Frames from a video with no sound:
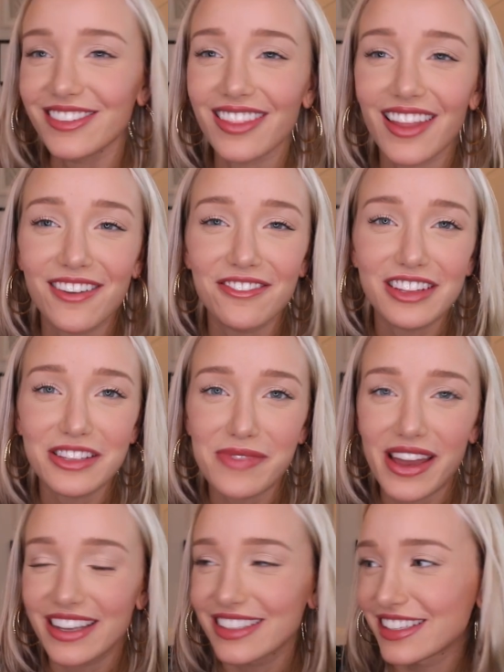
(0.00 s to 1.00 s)
Love this
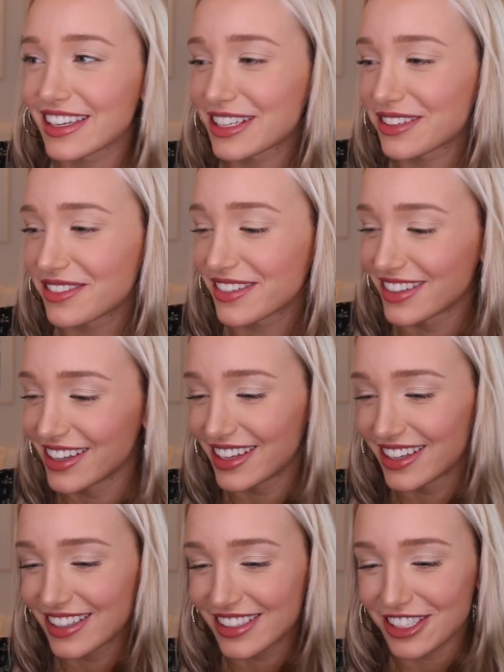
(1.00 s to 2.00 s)
magazine.
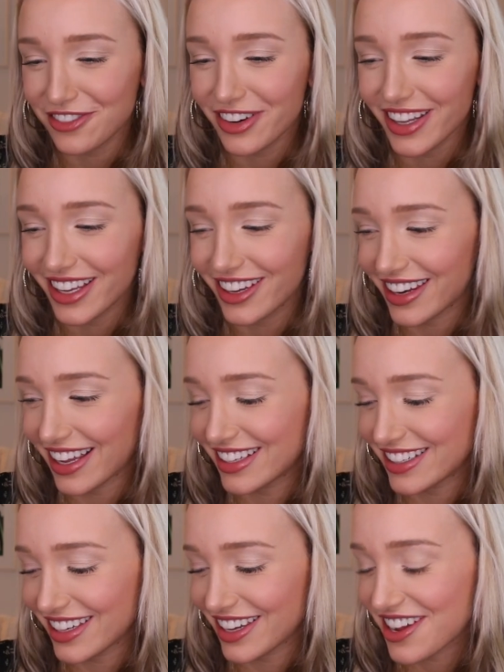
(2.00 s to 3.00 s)
It's a really good
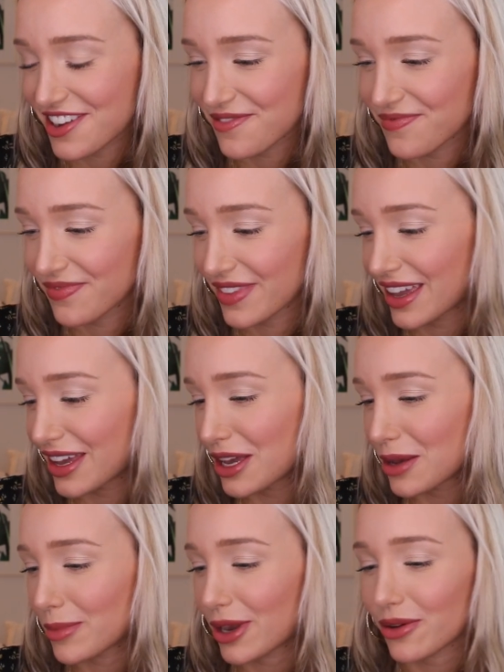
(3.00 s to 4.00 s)
idea.
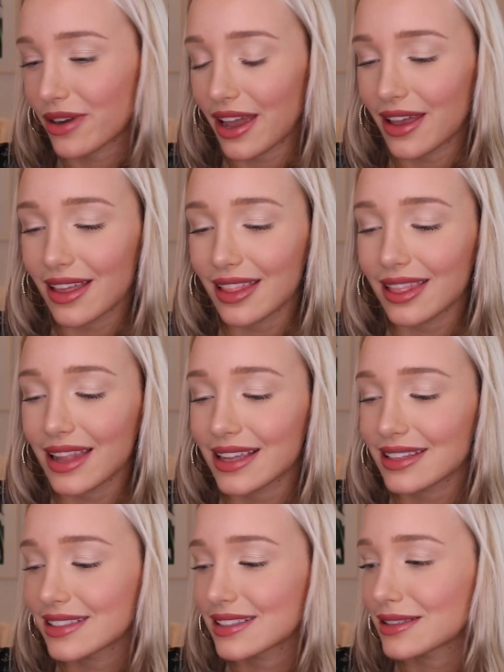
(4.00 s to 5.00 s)
But okay,
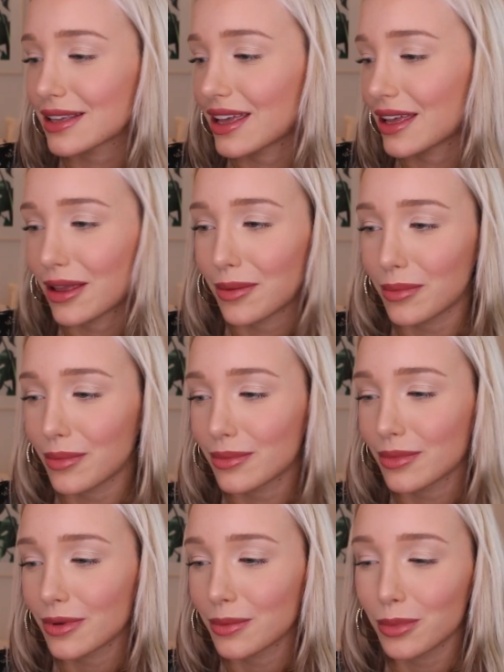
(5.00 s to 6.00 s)
let's
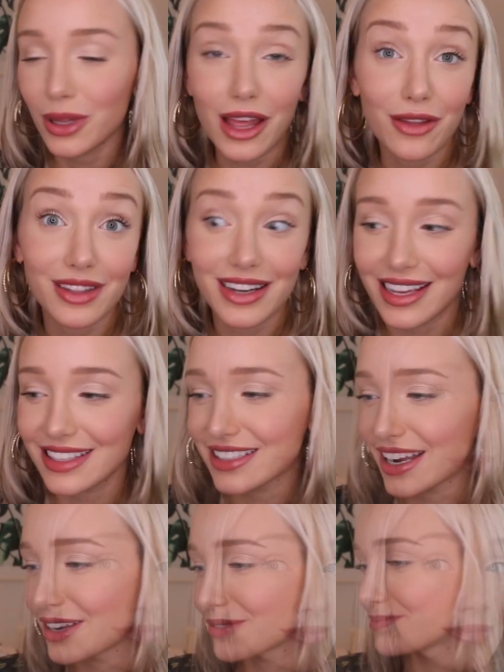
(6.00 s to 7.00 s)
pull out the next
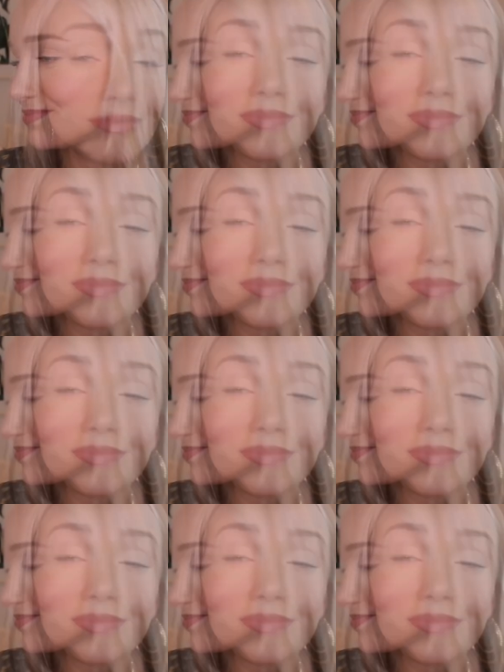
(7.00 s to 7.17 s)
item.